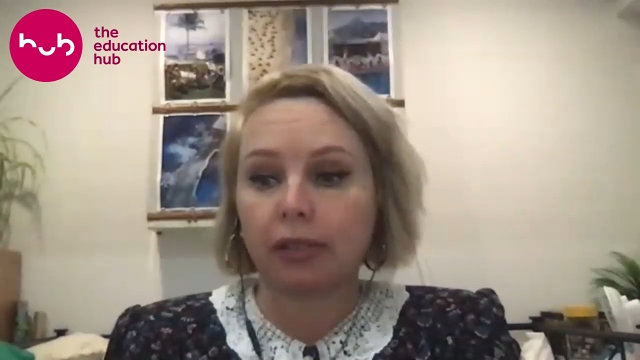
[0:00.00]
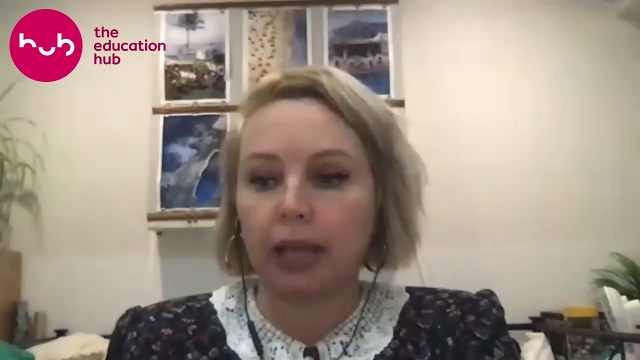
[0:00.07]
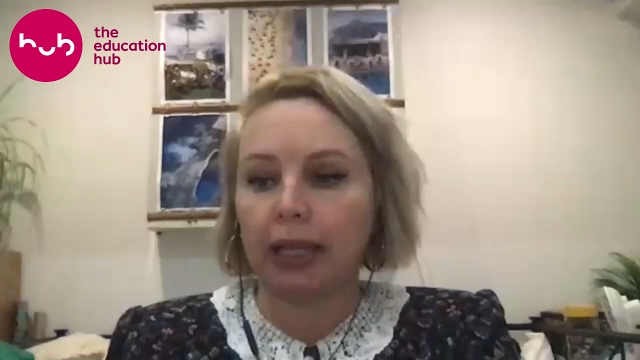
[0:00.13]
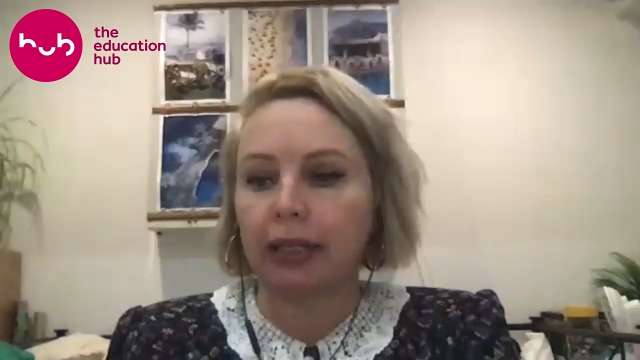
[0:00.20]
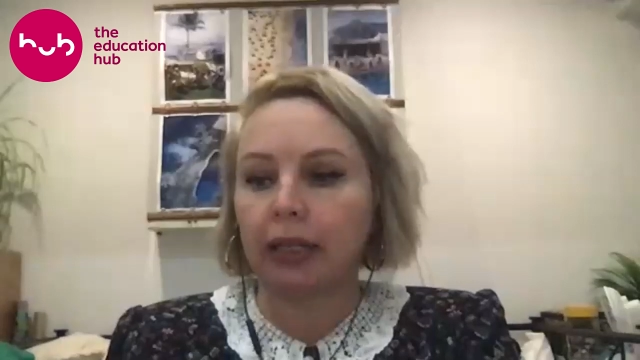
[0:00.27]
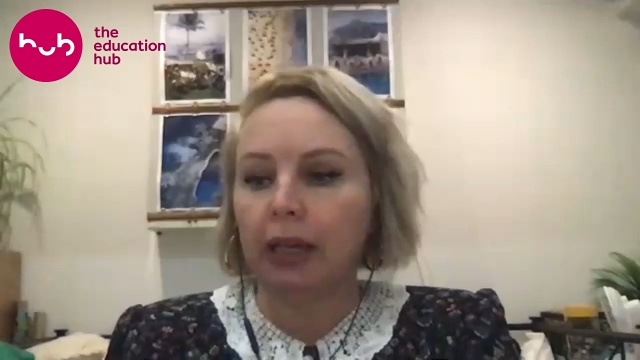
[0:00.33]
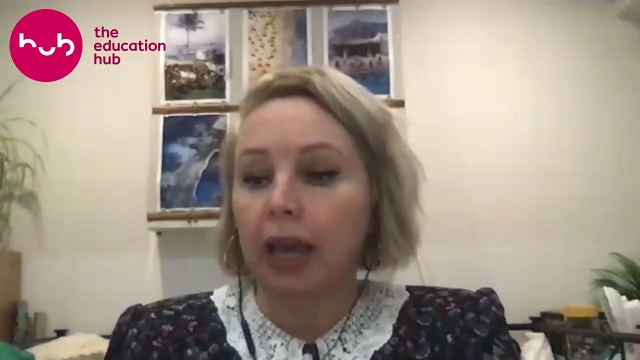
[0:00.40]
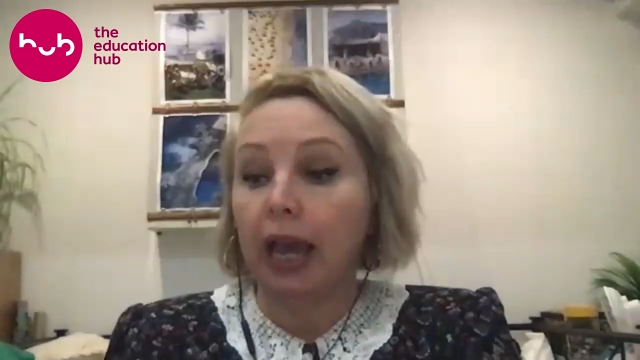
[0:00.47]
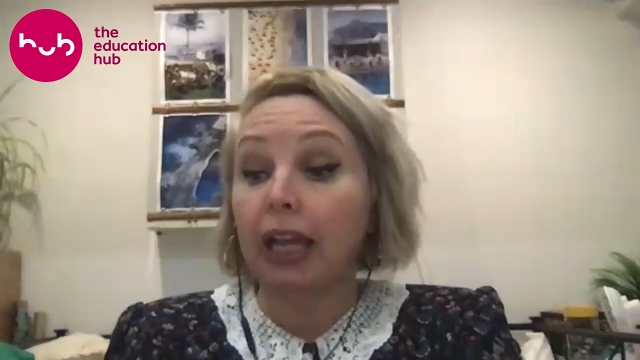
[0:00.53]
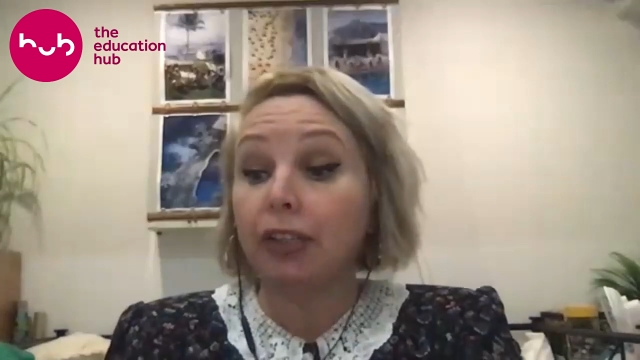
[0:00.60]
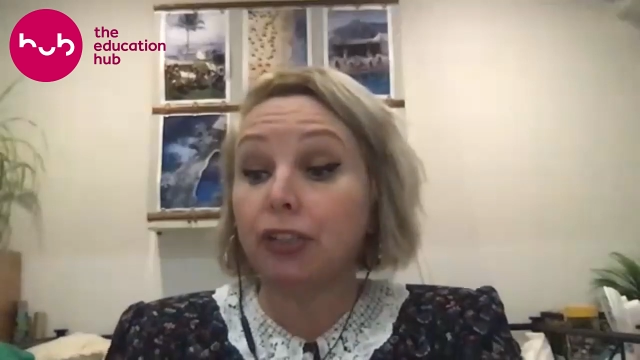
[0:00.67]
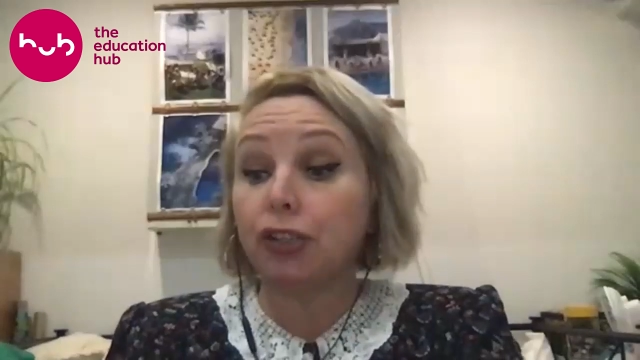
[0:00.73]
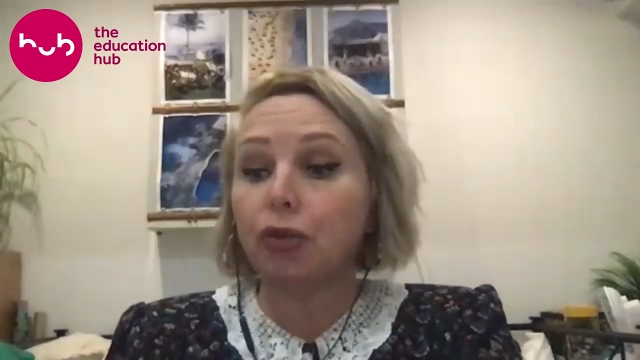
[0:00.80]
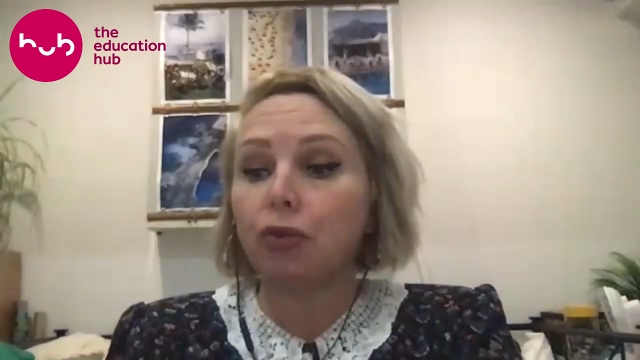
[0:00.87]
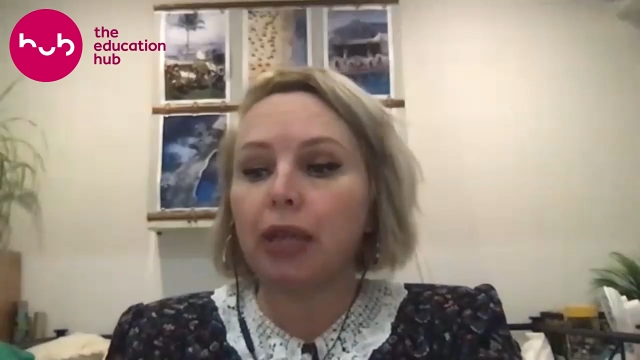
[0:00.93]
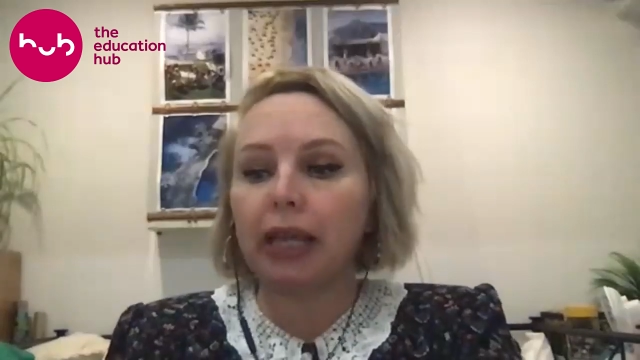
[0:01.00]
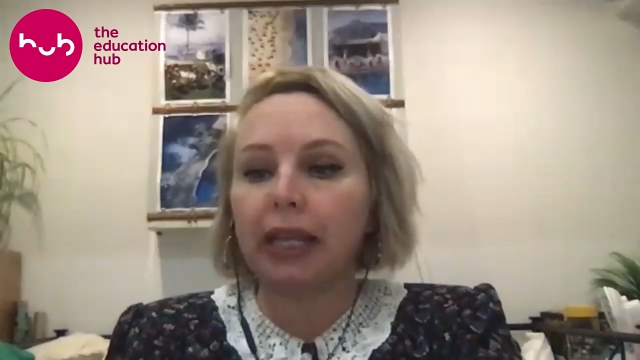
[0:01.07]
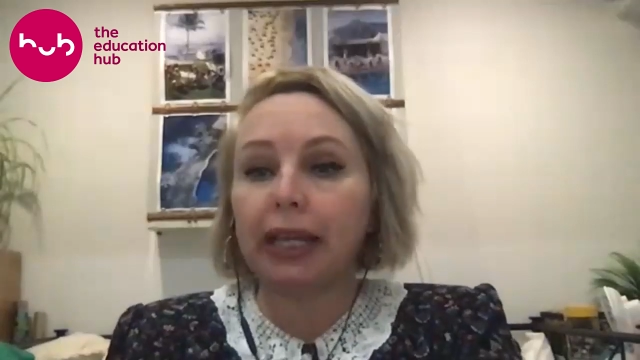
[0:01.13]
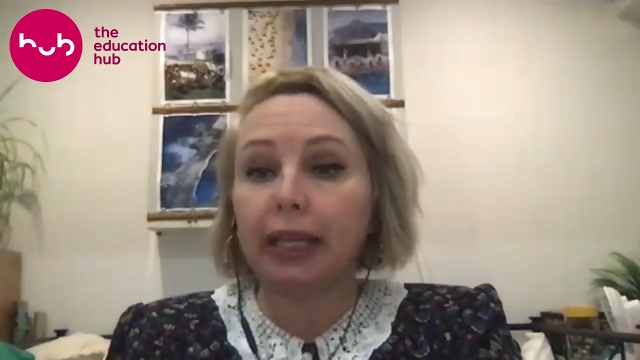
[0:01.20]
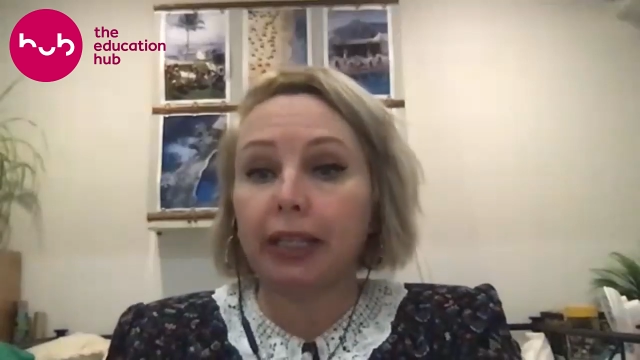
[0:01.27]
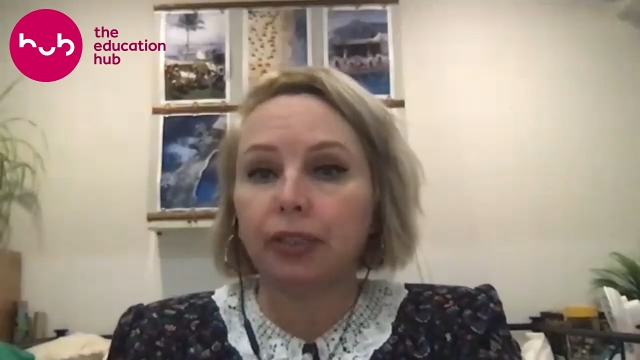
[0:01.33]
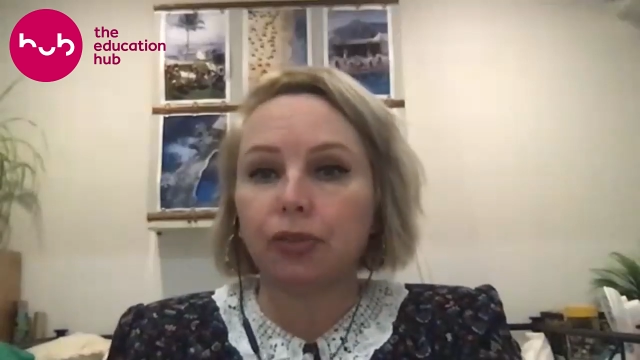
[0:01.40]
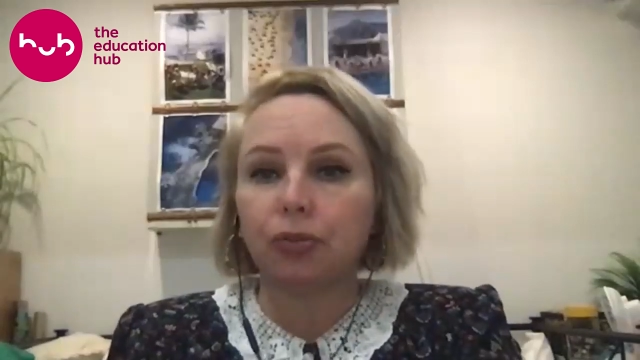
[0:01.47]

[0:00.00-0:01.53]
And to that end,